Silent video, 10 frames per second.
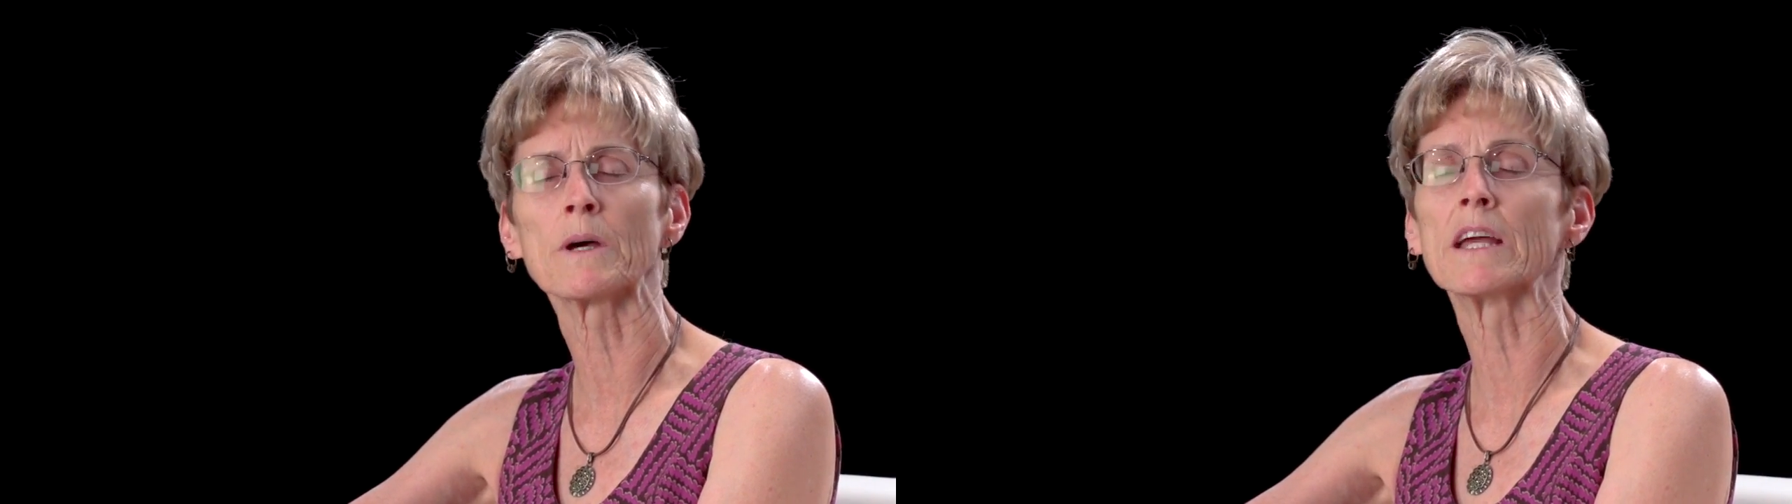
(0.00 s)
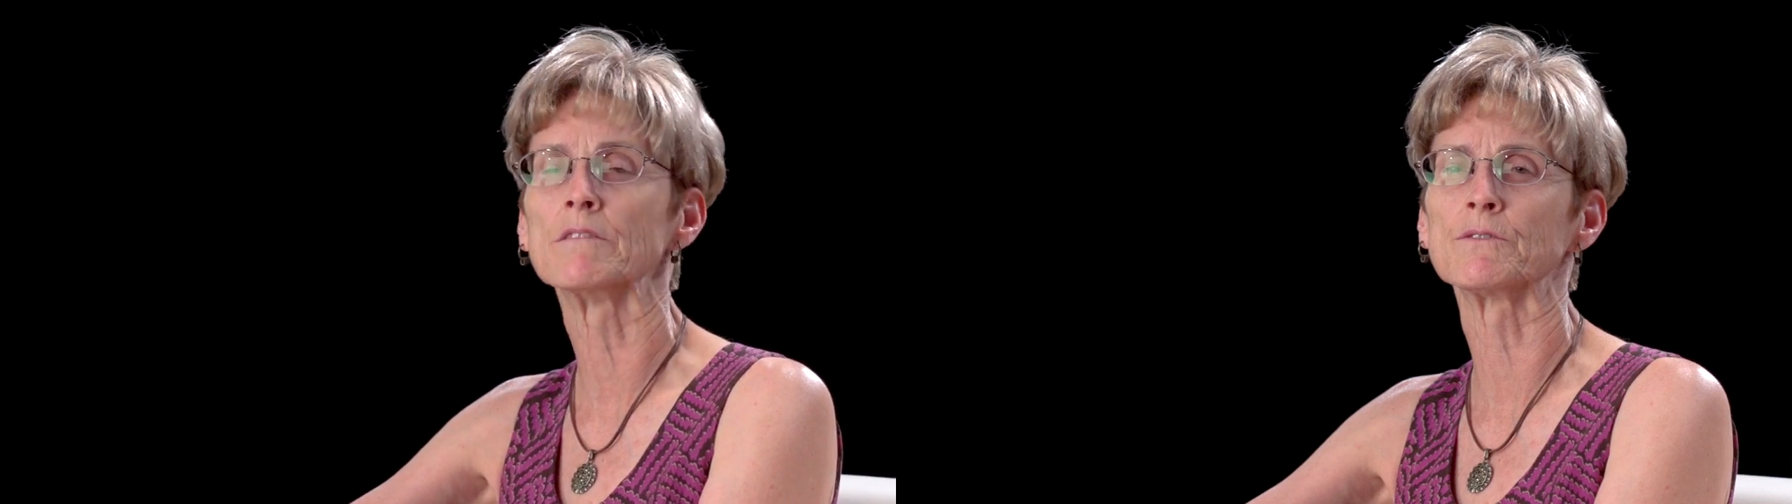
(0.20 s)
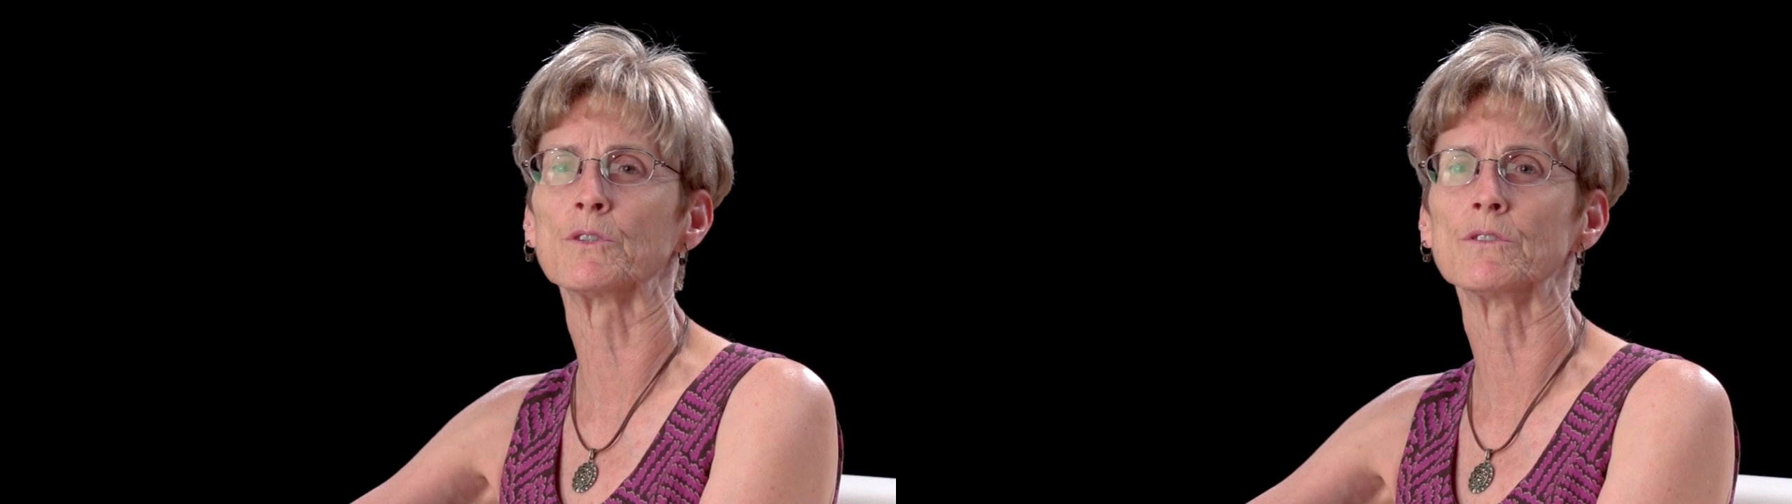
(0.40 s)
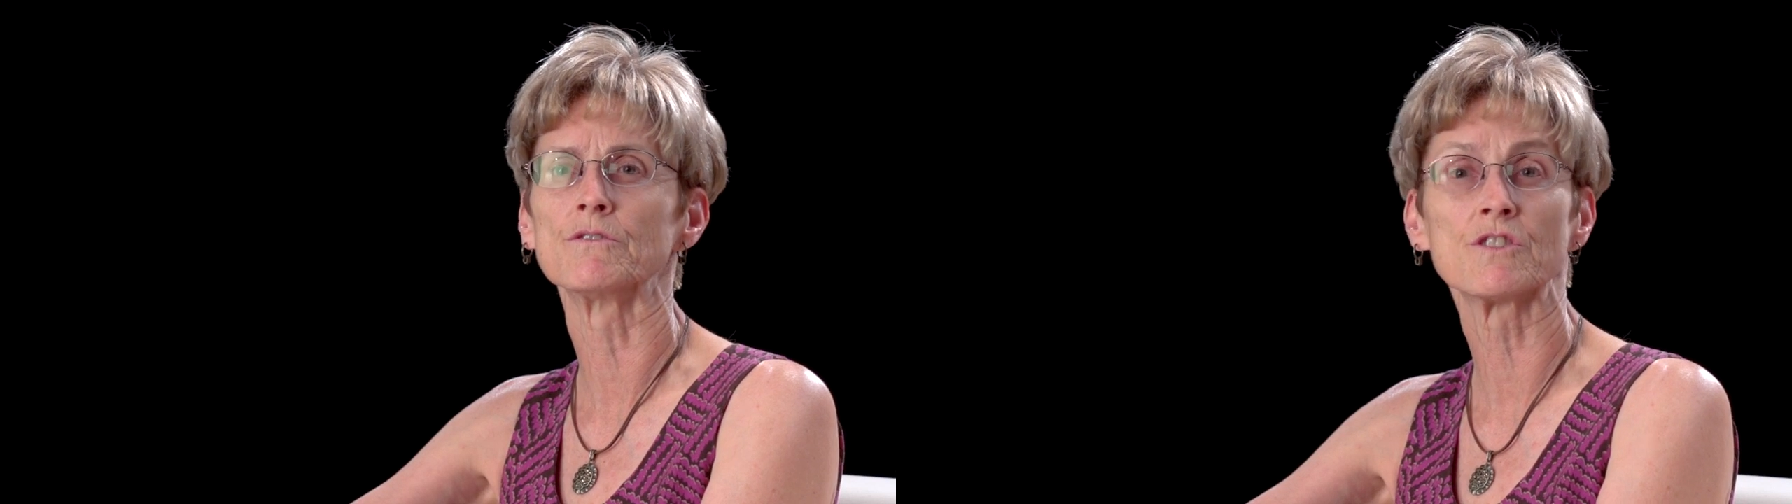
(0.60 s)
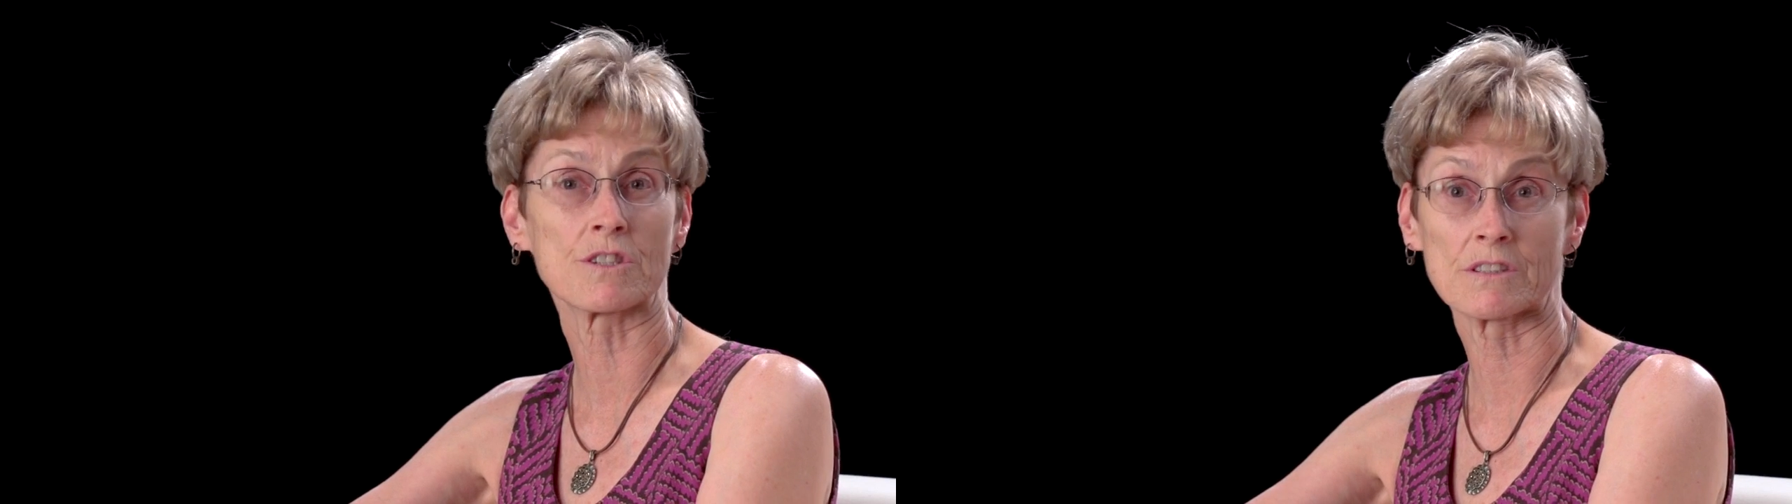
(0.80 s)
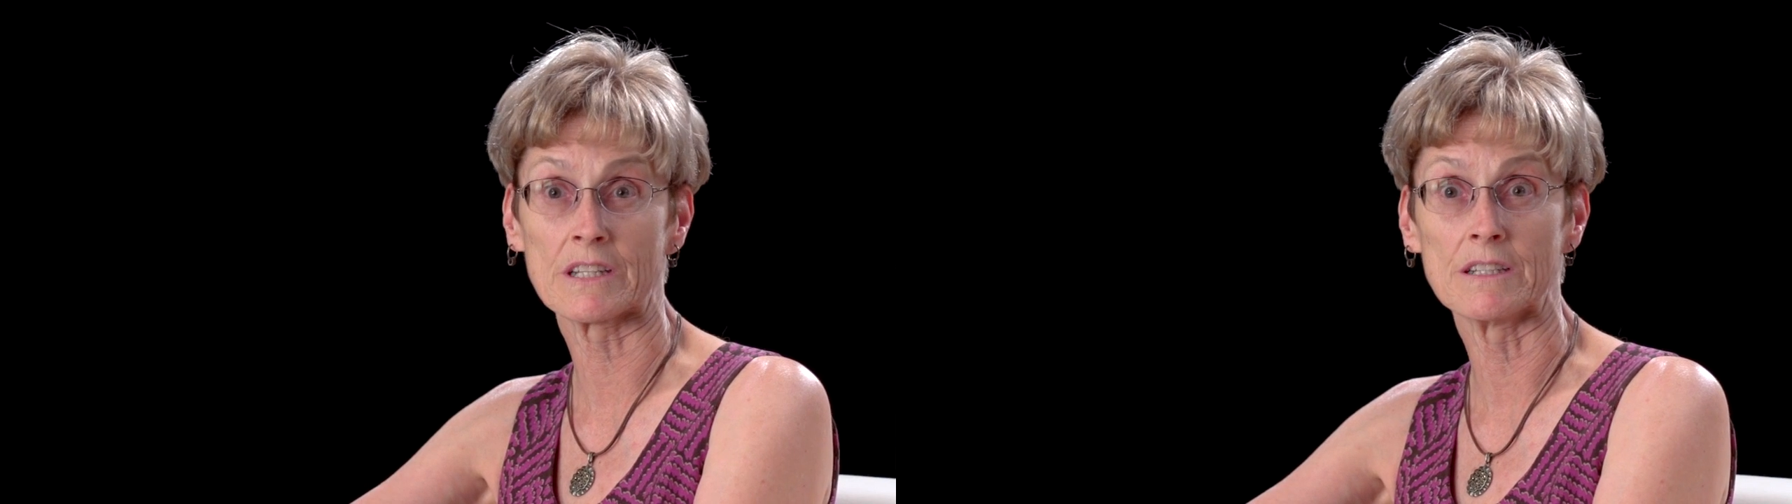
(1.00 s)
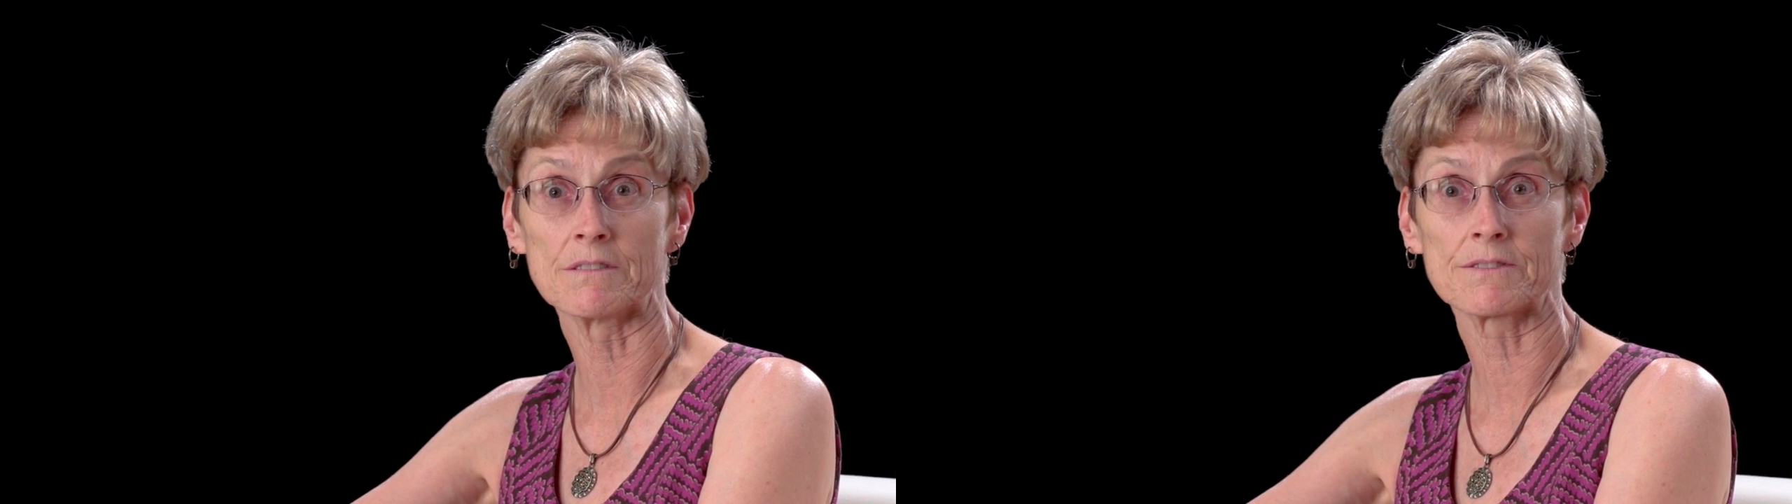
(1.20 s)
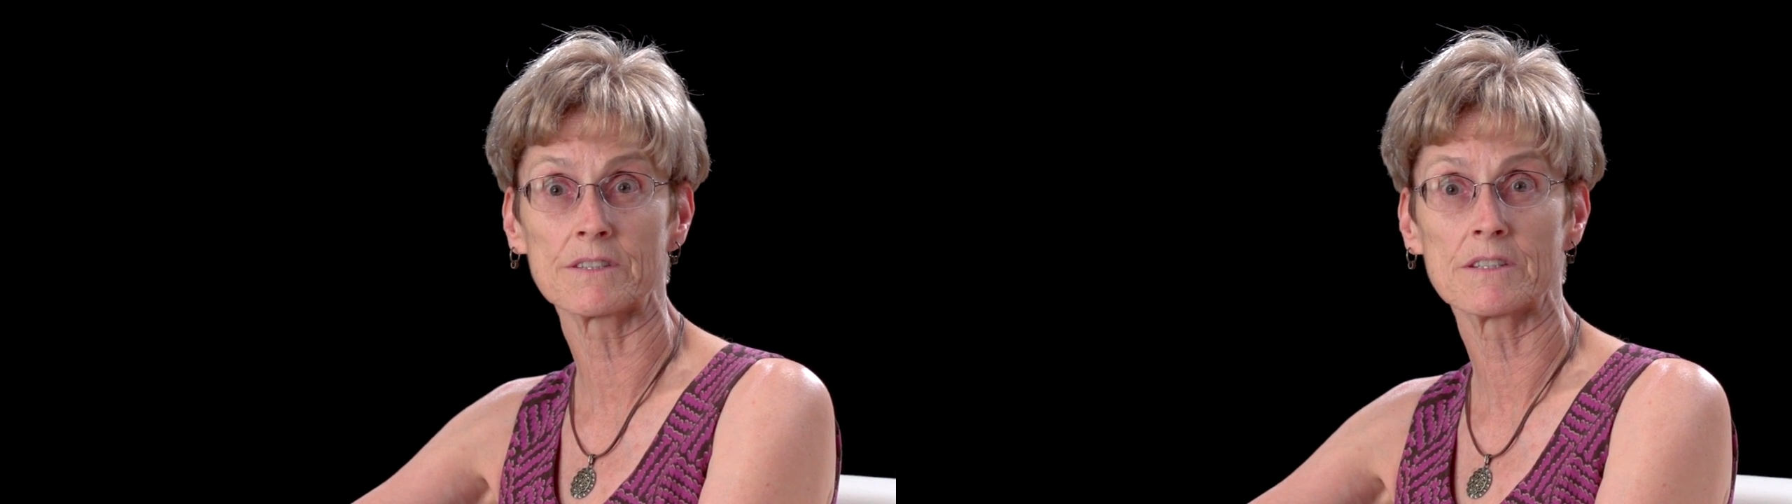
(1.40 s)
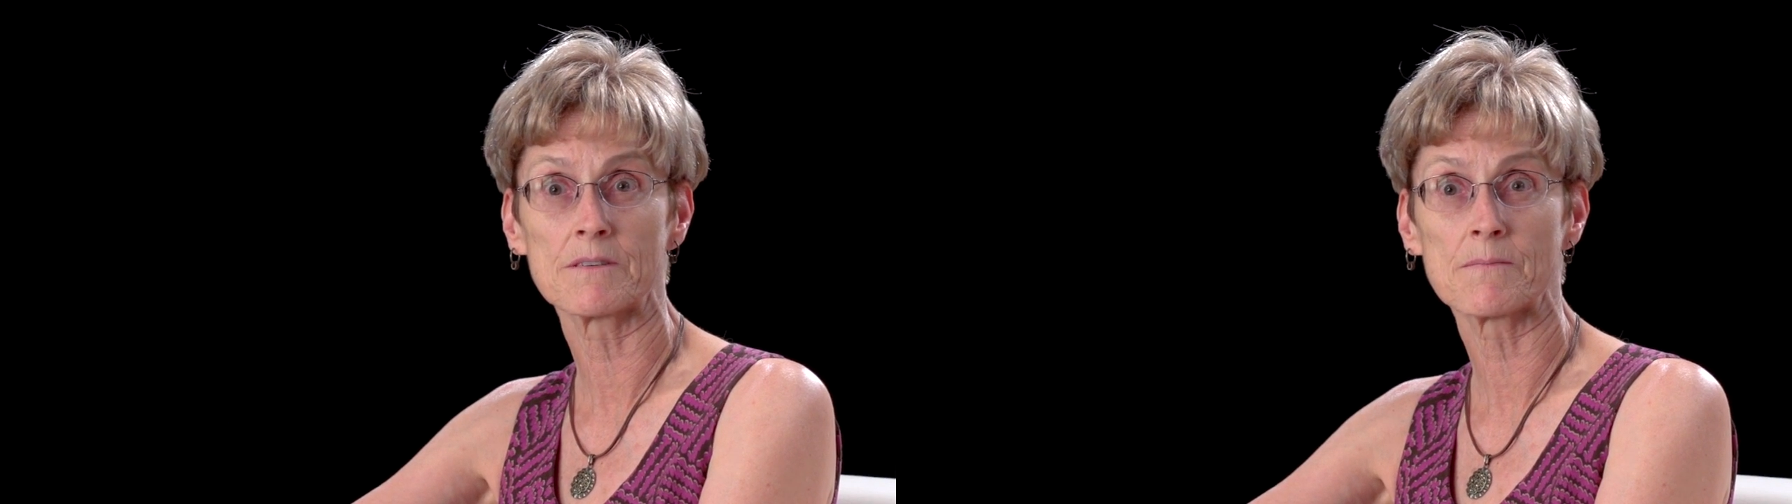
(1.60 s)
painful to live.